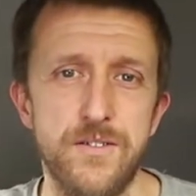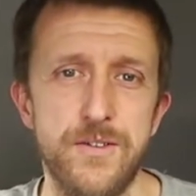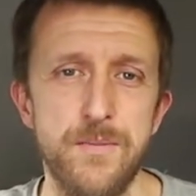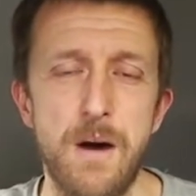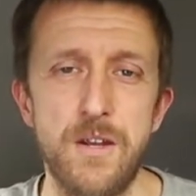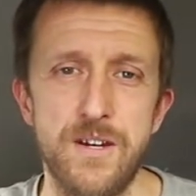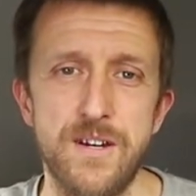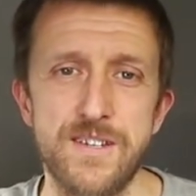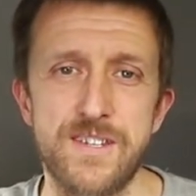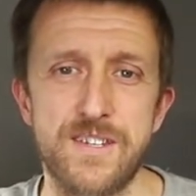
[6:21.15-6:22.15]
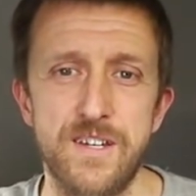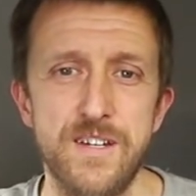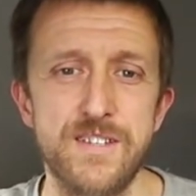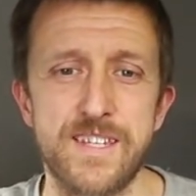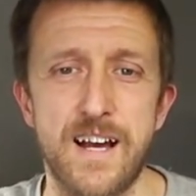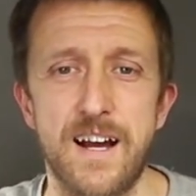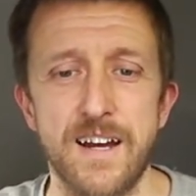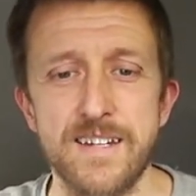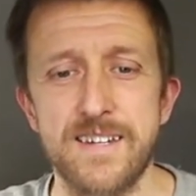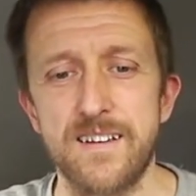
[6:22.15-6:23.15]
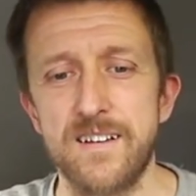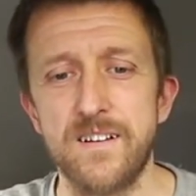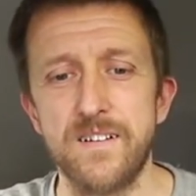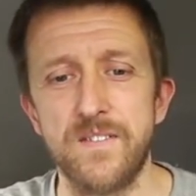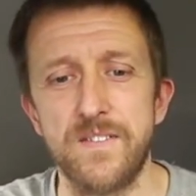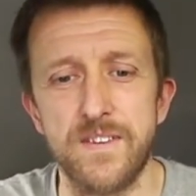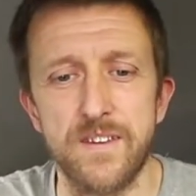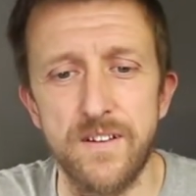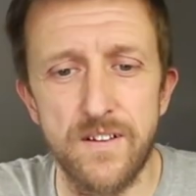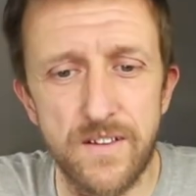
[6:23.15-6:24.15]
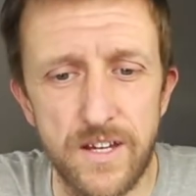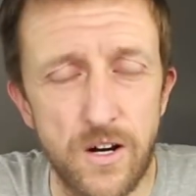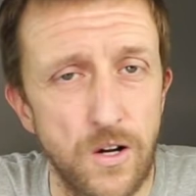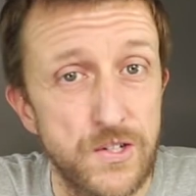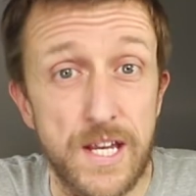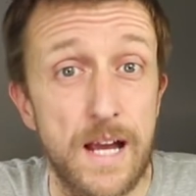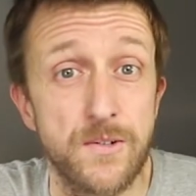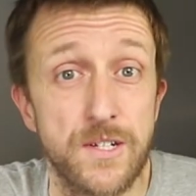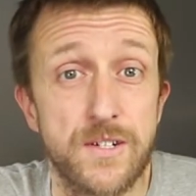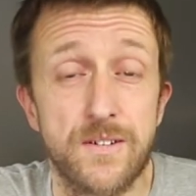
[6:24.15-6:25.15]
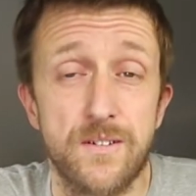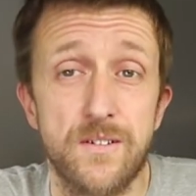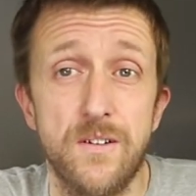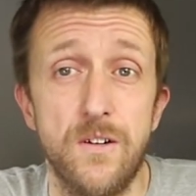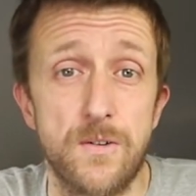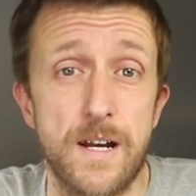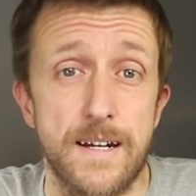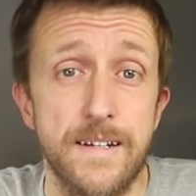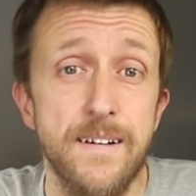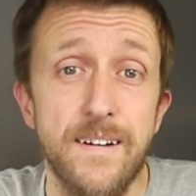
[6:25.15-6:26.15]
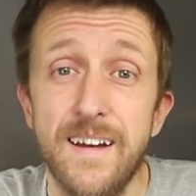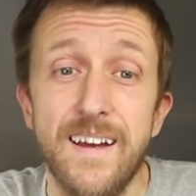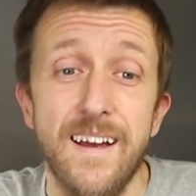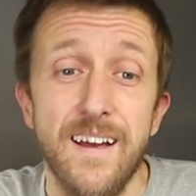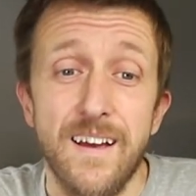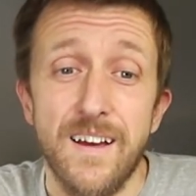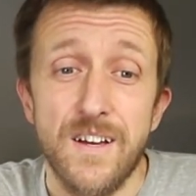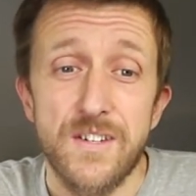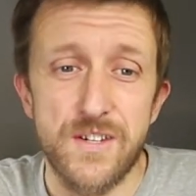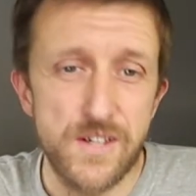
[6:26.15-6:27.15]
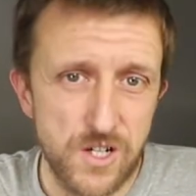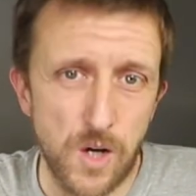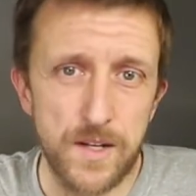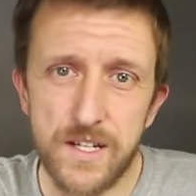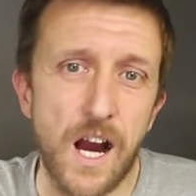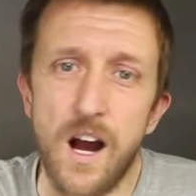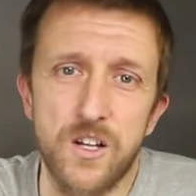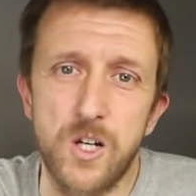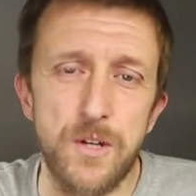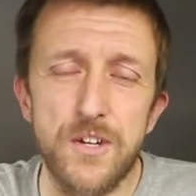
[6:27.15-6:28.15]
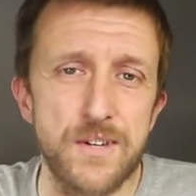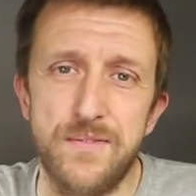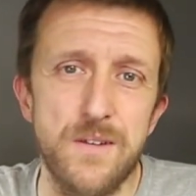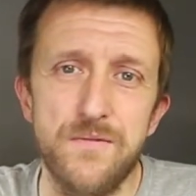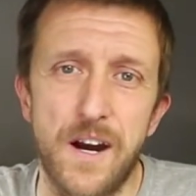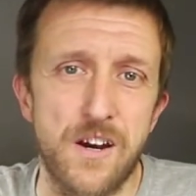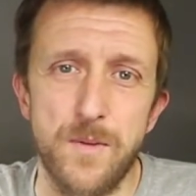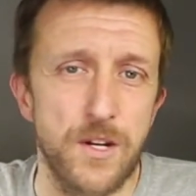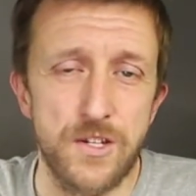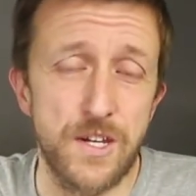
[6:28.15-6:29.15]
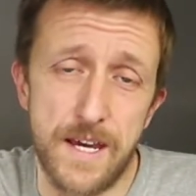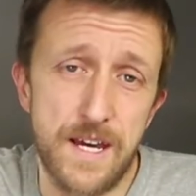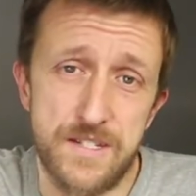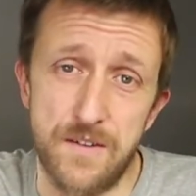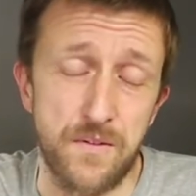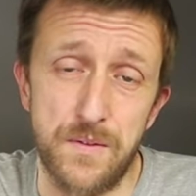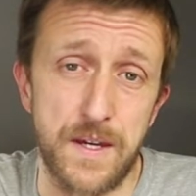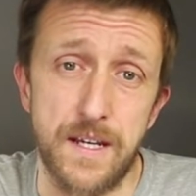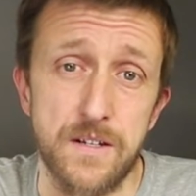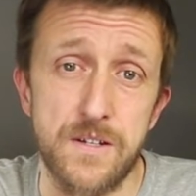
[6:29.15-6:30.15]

the monitors inside, it all sounded alright. So you come in a car, come in a different environment, and you hear different things.